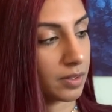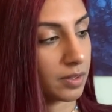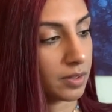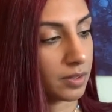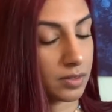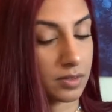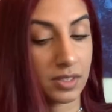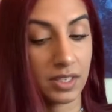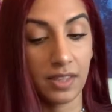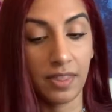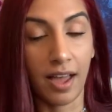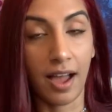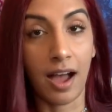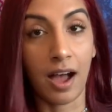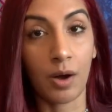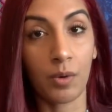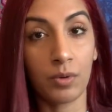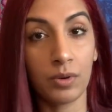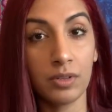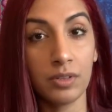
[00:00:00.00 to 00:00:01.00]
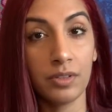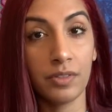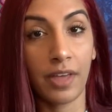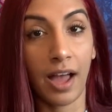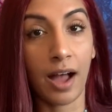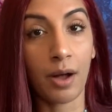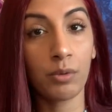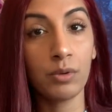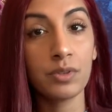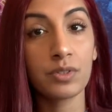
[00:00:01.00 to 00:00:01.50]
See the owl? The
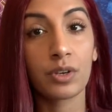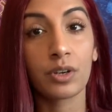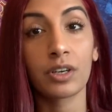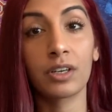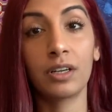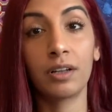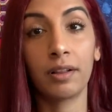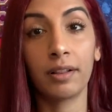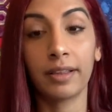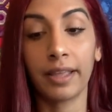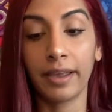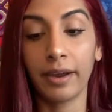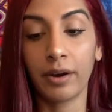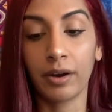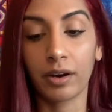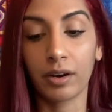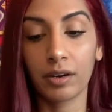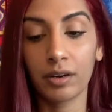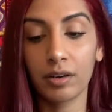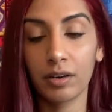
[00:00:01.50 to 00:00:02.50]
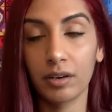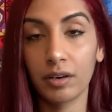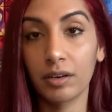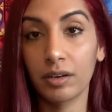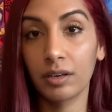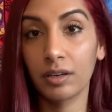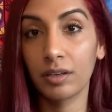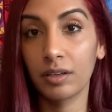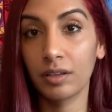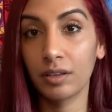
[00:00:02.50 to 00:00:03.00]
owls are clear.
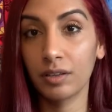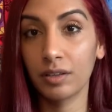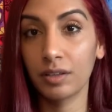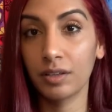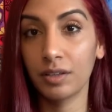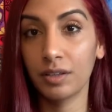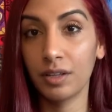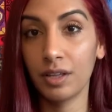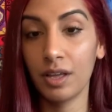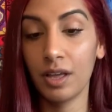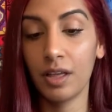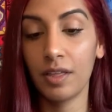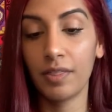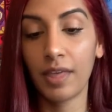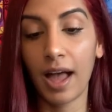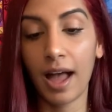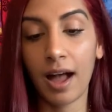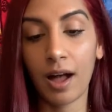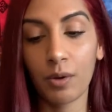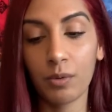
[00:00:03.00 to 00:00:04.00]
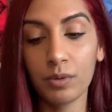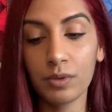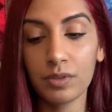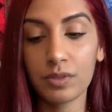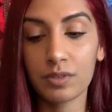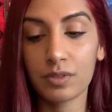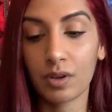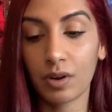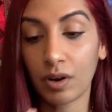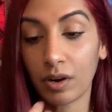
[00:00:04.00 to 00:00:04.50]
The
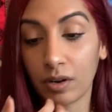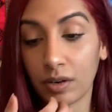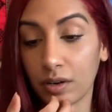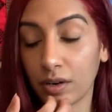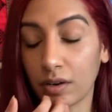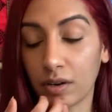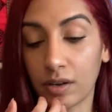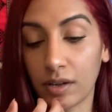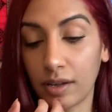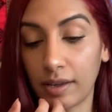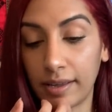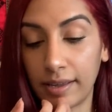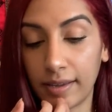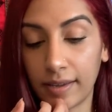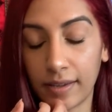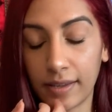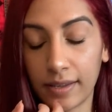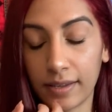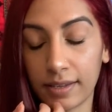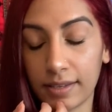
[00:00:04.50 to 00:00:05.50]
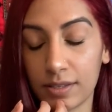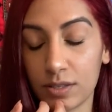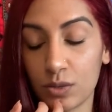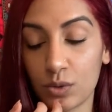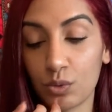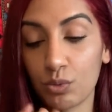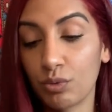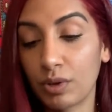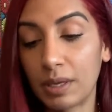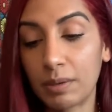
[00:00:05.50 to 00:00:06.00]
owls are
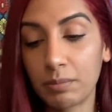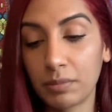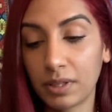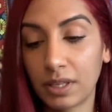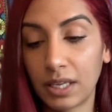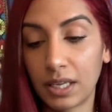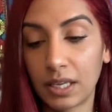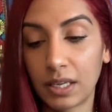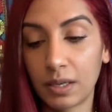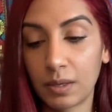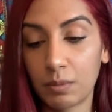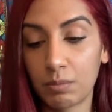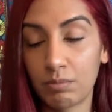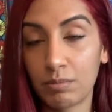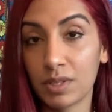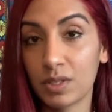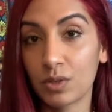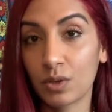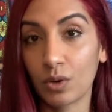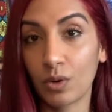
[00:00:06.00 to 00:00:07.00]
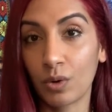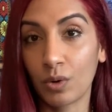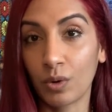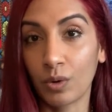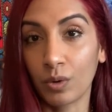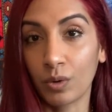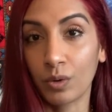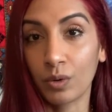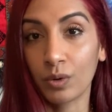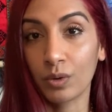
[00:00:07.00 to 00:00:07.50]
extremely
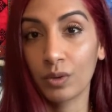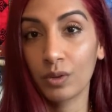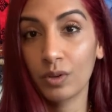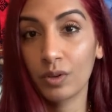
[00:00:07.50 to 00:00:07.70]
mystical.